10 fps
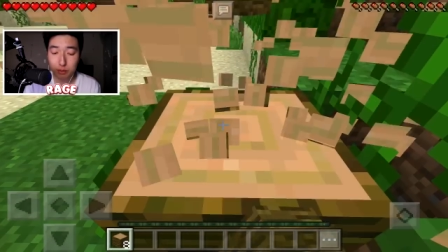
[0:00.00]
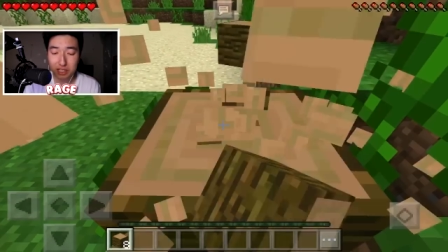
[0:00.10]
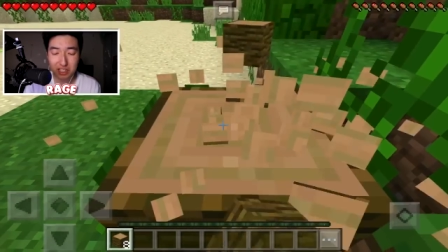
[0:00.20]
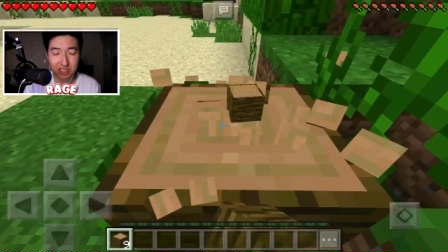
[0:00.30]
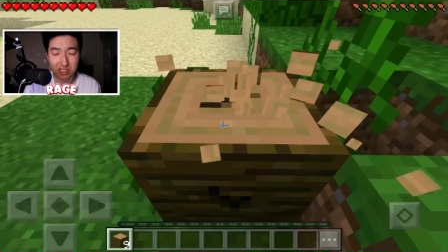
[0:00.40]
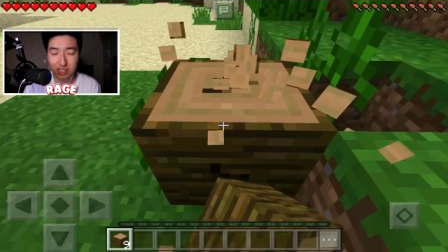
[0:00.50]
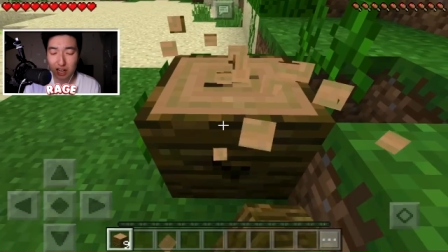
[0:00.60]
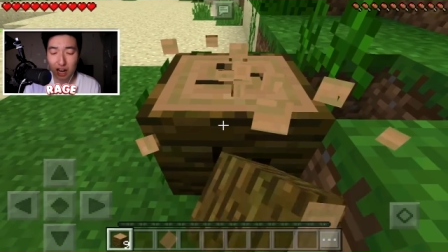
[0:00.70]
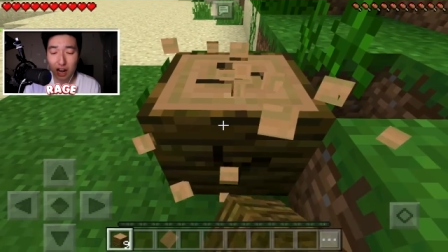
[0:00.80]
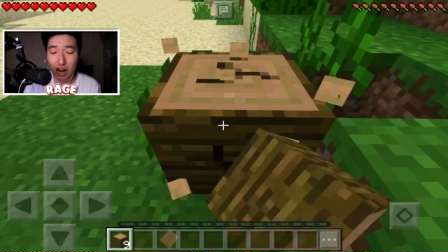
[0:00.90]
because
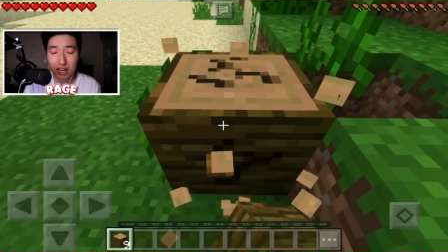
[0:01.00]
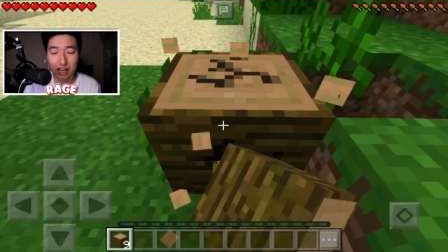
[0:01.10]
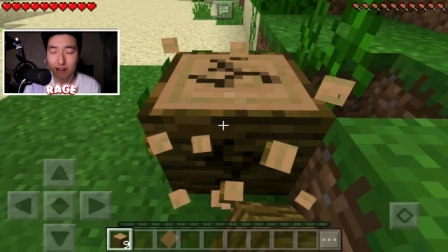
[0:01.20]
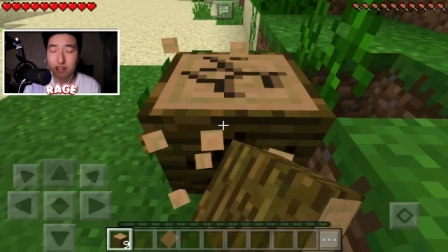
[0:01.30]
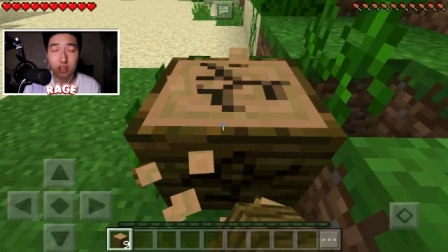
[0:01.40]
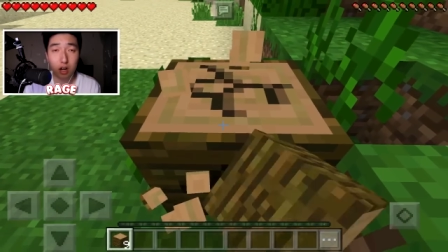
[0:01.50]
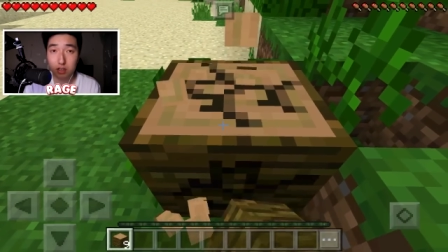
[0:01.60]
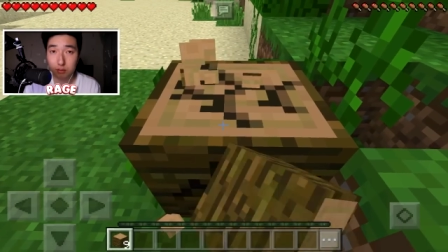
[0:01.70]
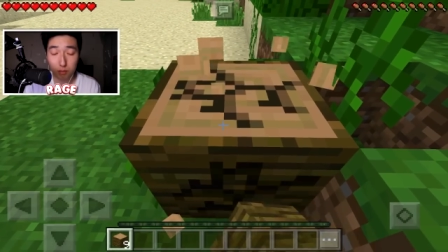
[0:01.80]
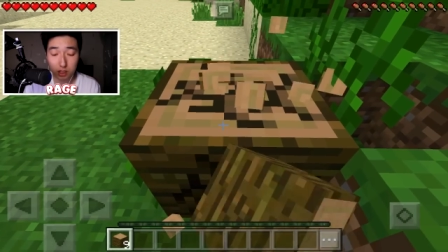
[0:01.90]
I haven't
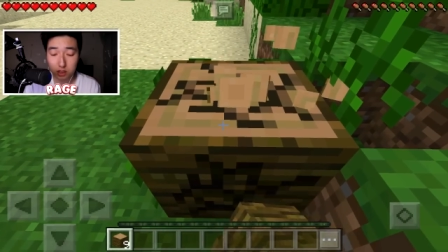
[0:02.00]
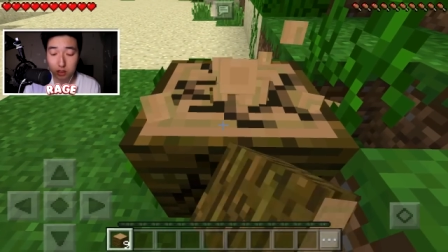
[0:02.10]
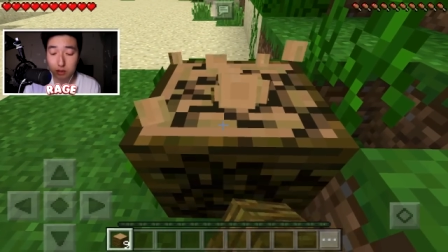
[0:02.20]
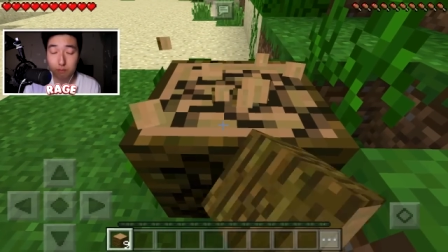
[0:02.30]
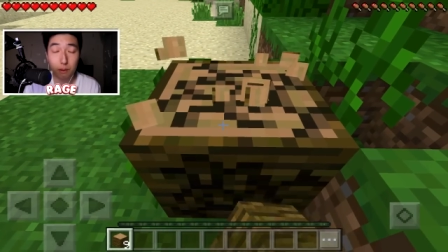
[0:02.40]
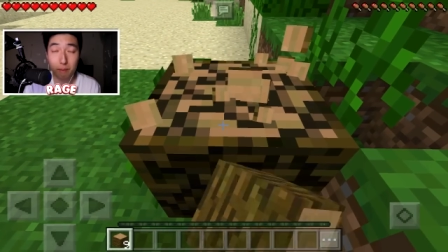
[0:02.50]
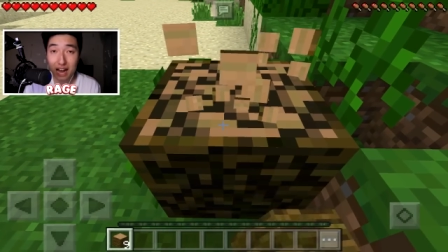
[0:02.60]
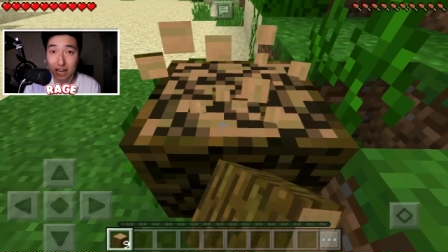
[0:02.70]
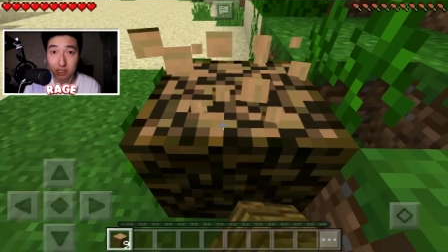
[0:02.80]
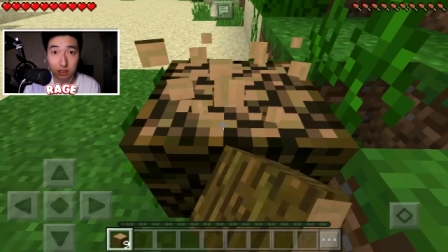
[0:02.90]
gotten much sleep the
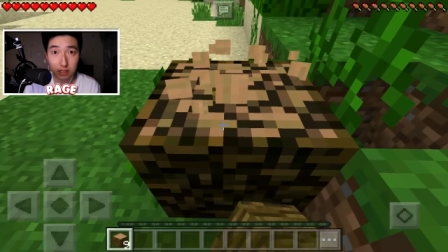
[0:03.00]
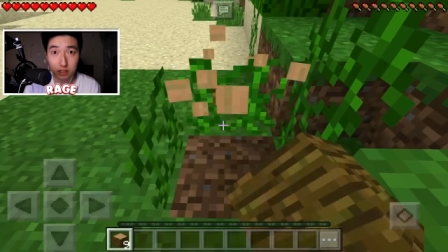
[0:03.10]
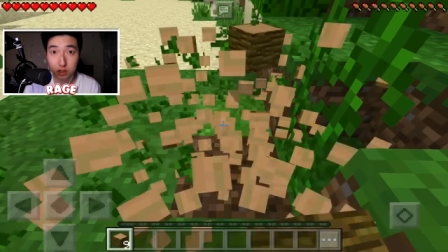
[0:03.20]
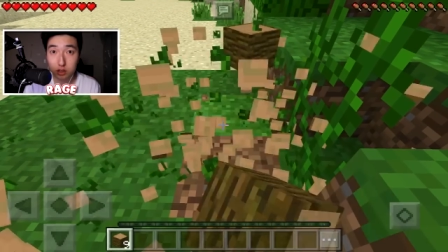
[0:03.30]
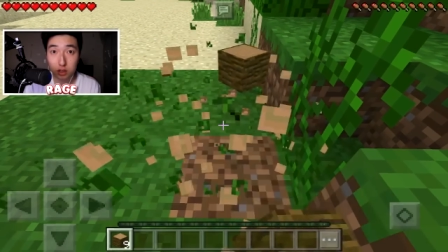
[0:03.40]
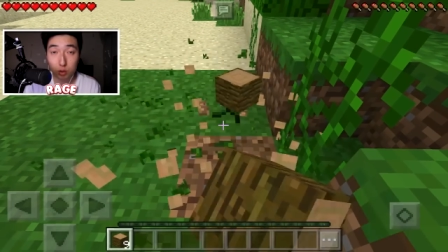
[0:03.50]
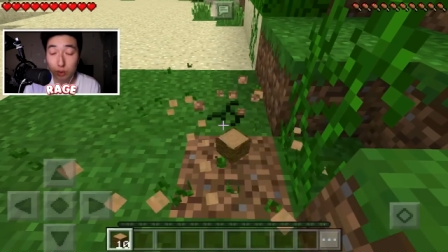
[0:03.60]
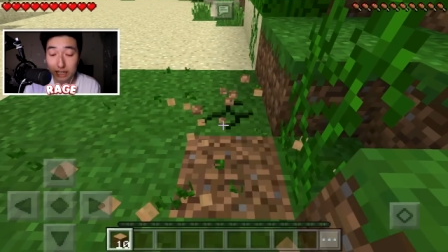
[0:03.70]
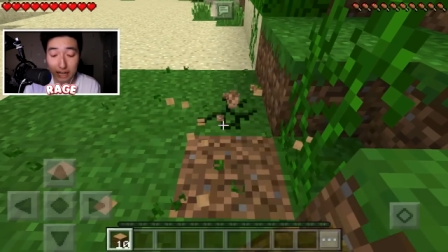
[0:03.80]
past like three